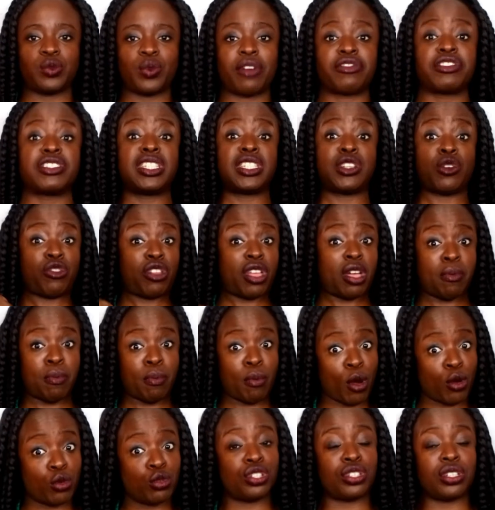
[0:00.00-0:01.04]
We have to deal with the
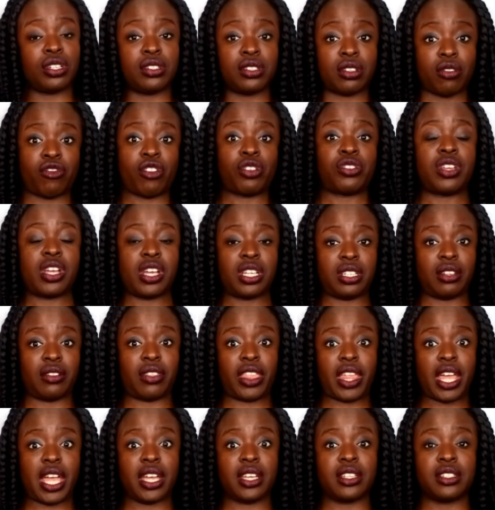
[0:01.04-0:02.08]
emotions of those negative
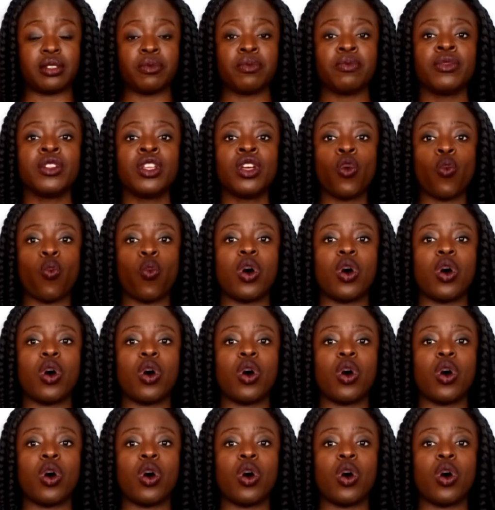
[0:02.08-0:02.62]
things.